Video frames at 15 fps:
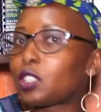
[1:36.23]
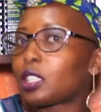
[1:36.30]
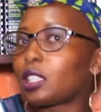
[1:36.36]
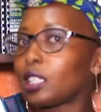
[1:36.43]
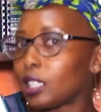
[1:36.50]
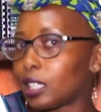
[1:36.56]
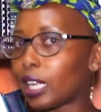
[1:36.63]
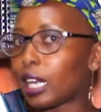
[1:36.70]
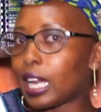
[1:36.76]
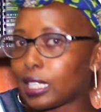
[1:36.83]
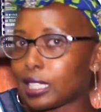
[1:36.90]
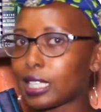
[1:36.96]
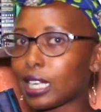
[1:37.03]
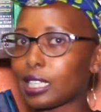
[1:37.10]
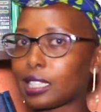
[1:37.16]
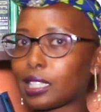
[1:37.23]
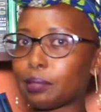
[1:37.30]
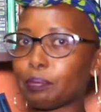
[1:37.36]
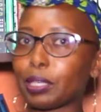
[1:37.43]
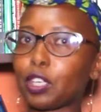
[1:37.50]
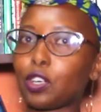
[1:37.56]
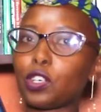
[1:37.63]
in the right sense,
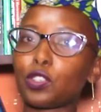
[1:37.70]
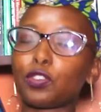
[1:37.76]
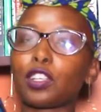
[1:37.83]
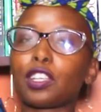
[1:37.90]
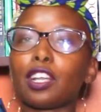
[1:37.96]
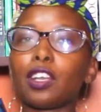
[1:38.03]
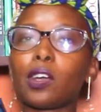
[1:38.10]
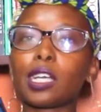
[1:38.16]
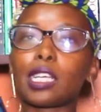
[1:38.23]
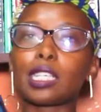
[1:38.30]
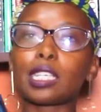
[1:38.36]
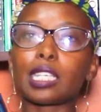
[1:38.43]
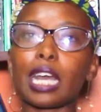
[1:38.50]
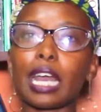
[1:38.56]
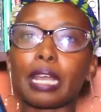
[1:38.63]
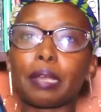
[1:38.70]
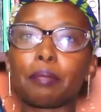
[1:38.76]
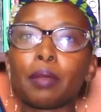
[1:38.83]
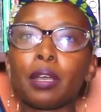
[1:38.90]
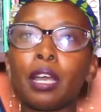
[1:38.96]
because for the longest time,